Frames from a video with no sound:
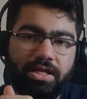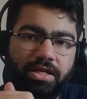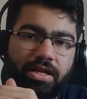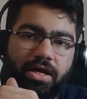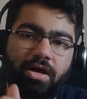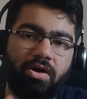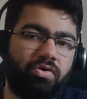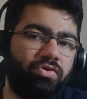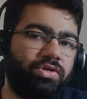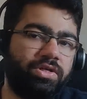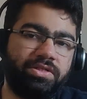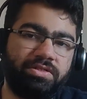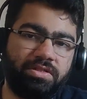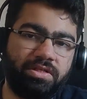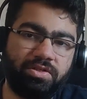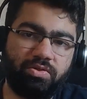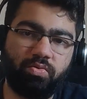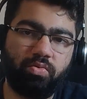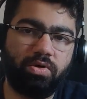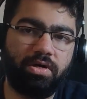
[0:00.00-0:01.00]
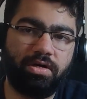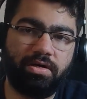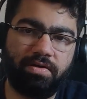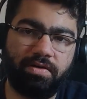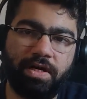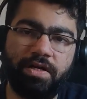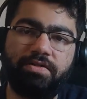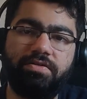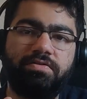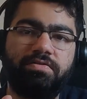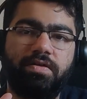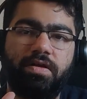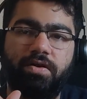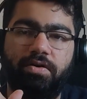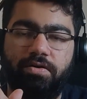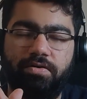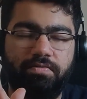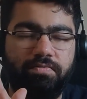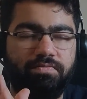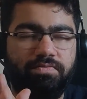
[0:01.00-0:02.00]
Now how does this work? Let's
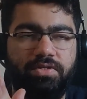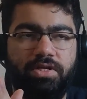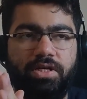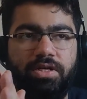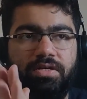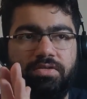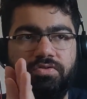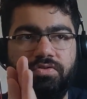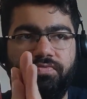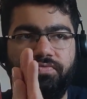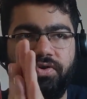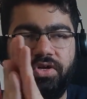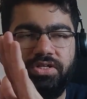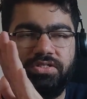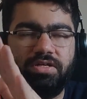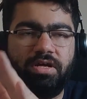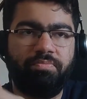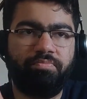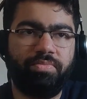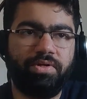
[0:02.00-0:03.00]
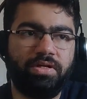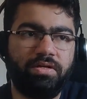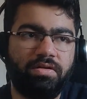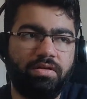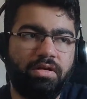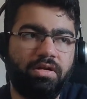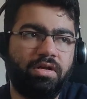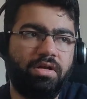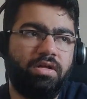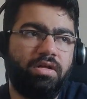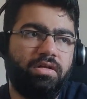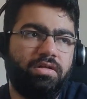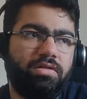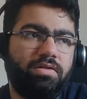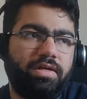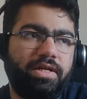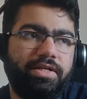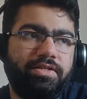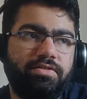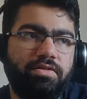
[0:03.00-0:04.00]
see. So for example,
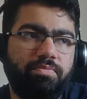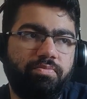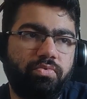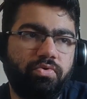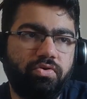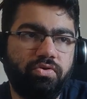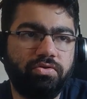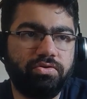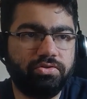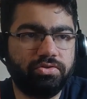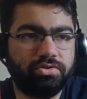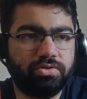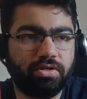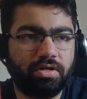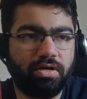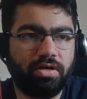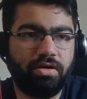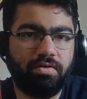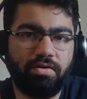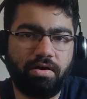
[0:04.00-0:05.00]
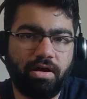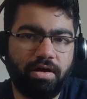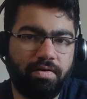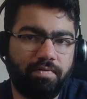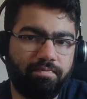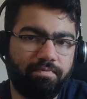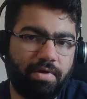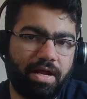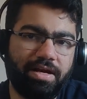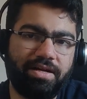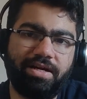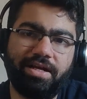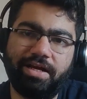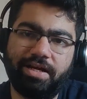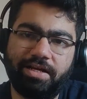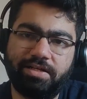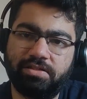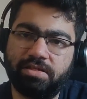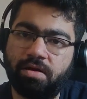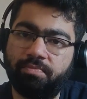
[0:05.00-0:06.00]
let's suppose I'll take
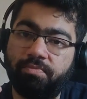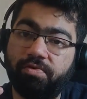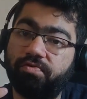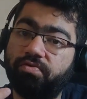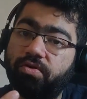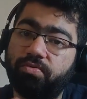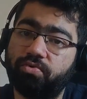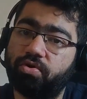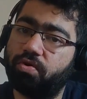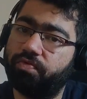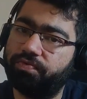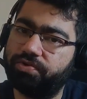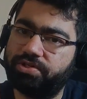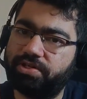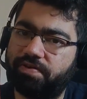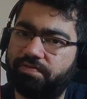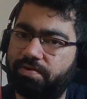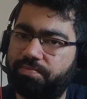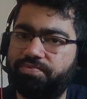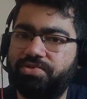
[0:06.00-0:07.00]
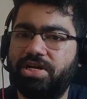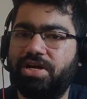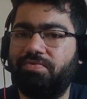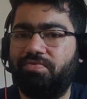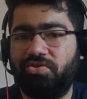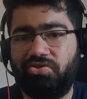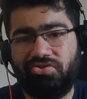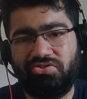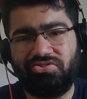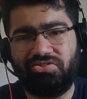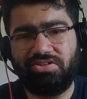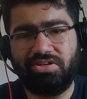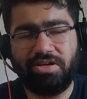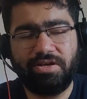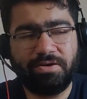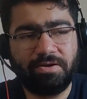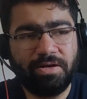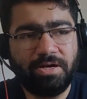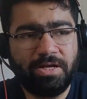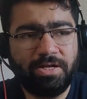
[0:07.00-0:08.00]
an example from the official website which is
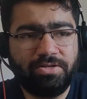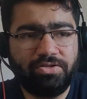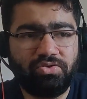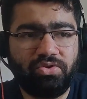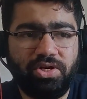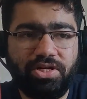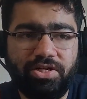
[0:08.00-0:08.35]
there. So